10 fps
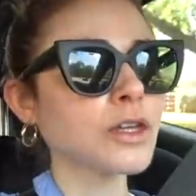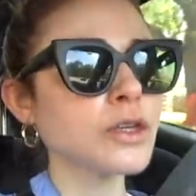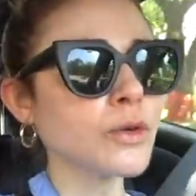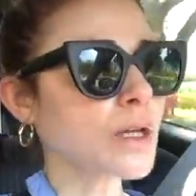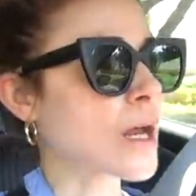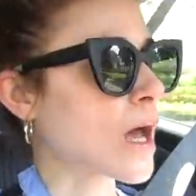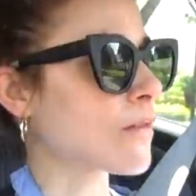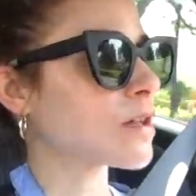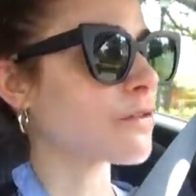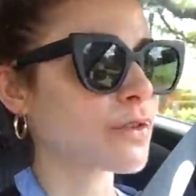You can
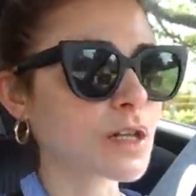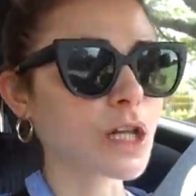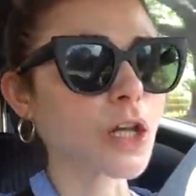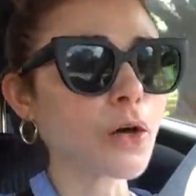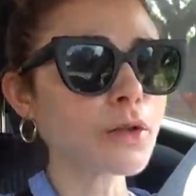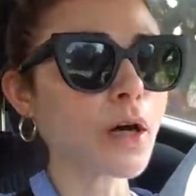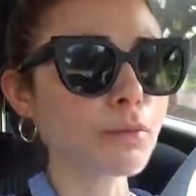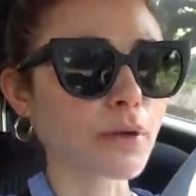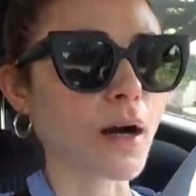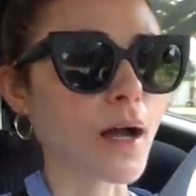have it for the low,
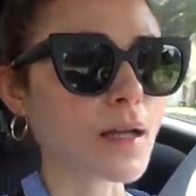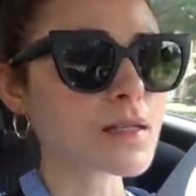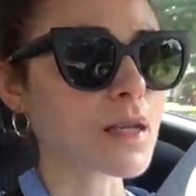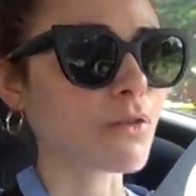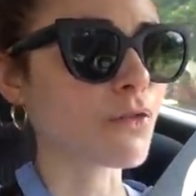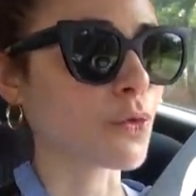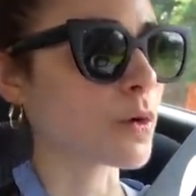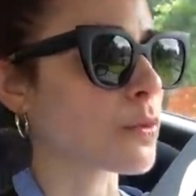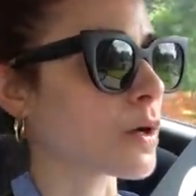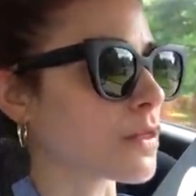low price of
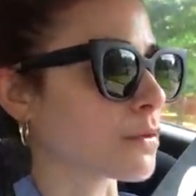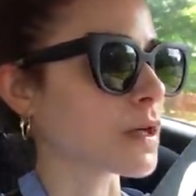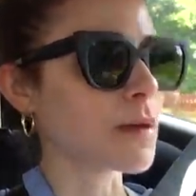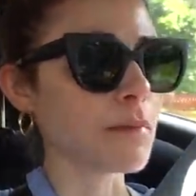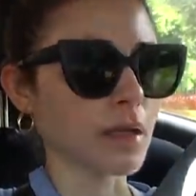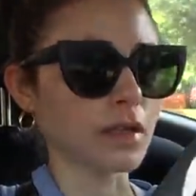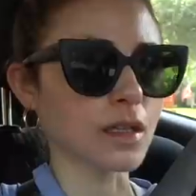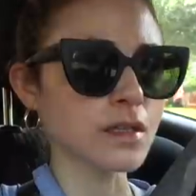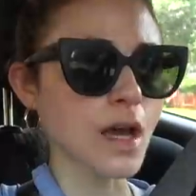$4.3 million.